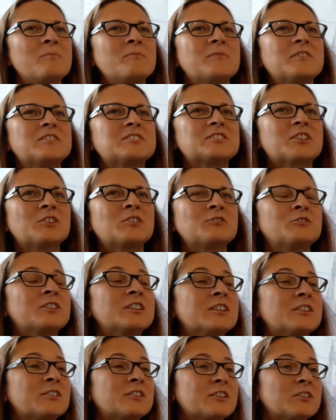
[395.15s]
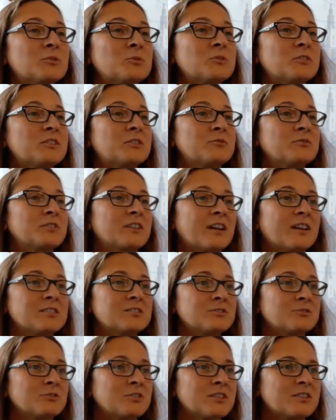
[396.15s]
So really looking at all the different
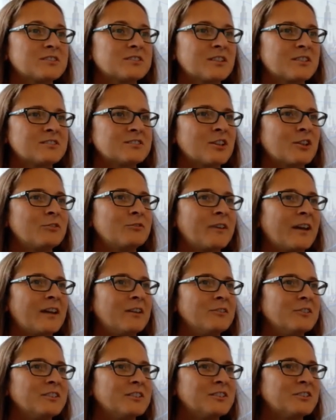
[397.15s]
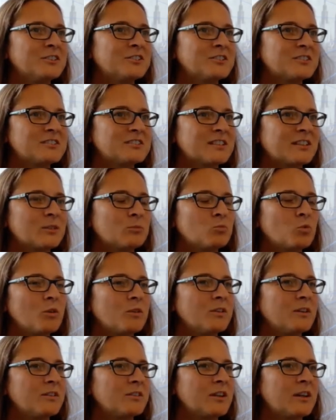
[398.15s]
categories, they're so varied, just seeing
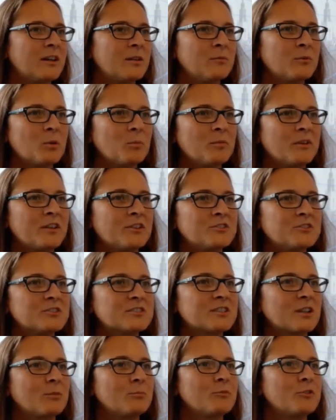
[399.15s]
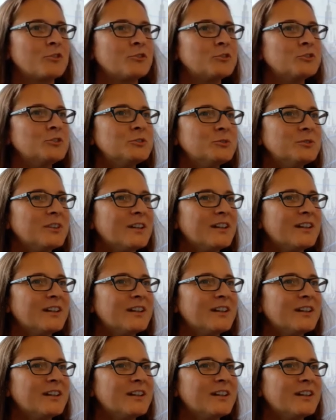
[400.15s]
what nominations come through.